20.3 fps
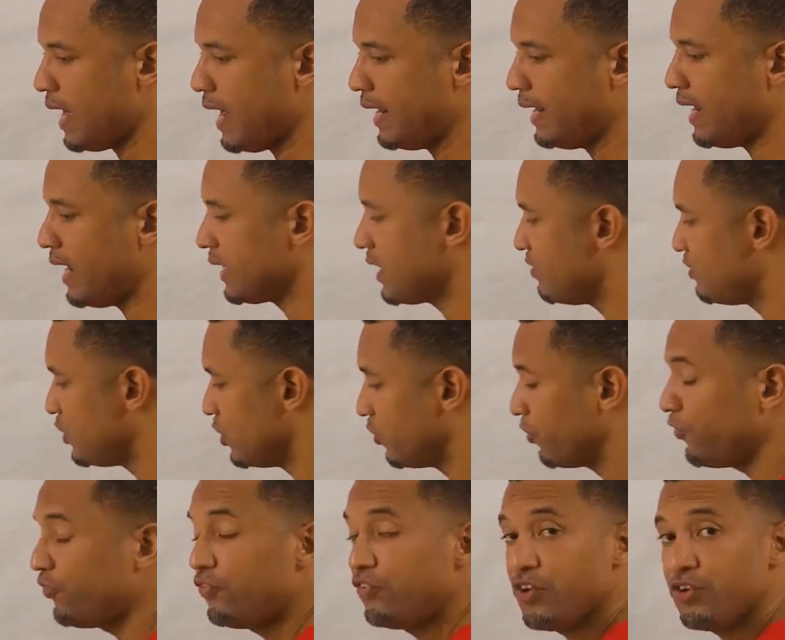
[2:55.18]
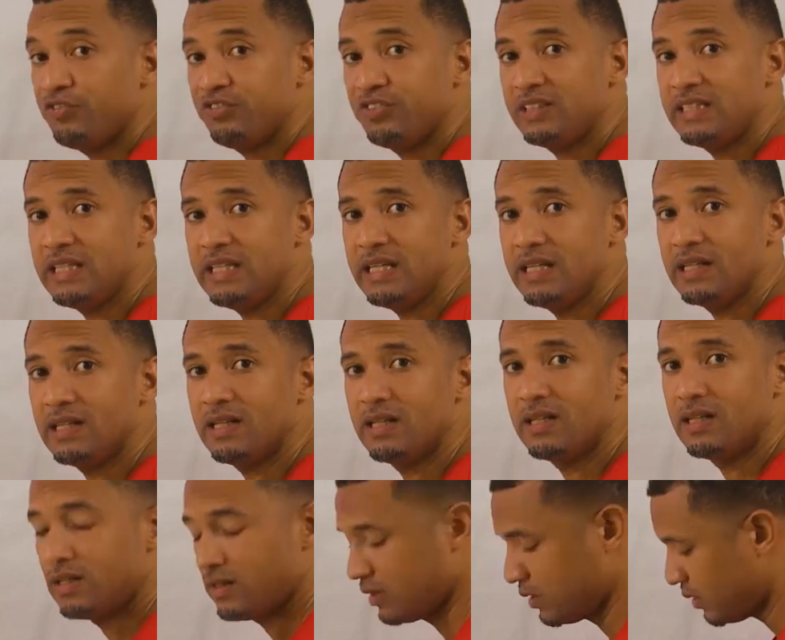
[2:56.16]
and that gives you
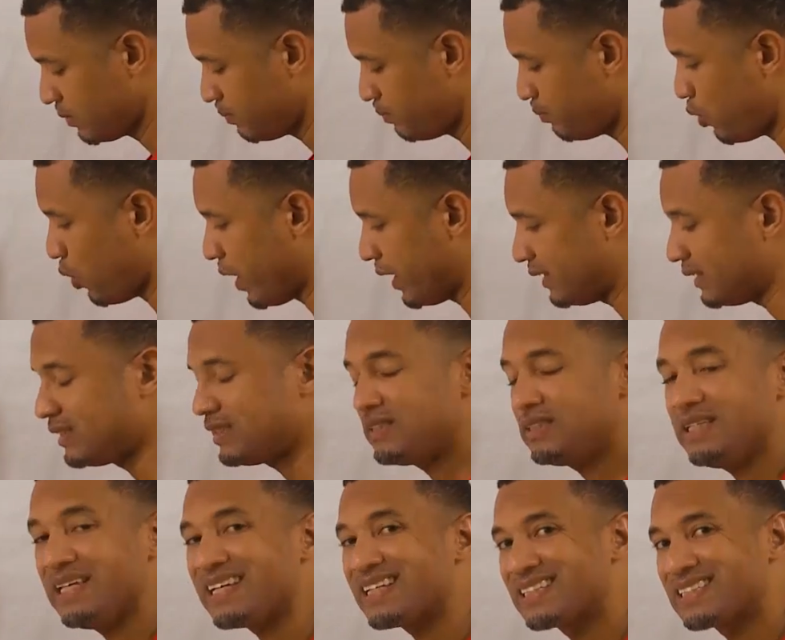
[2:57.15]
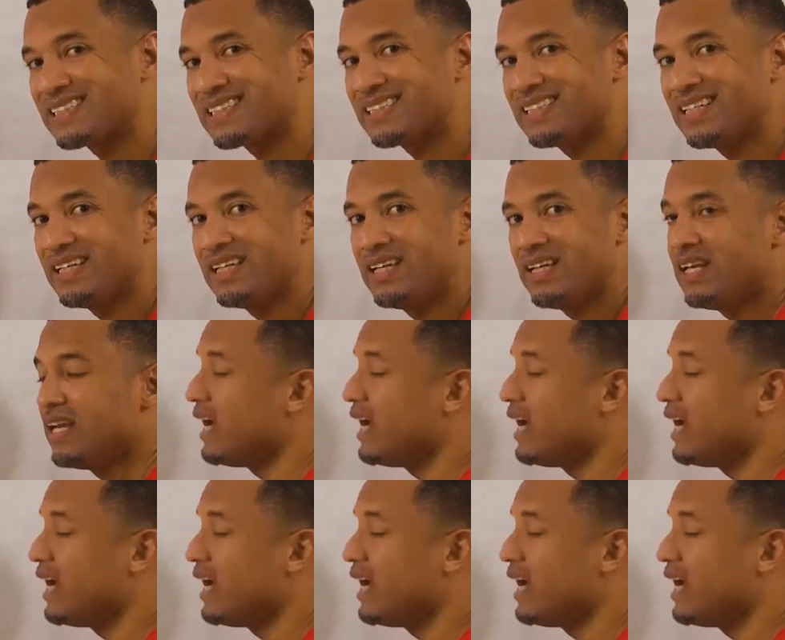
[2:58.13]
15.6. All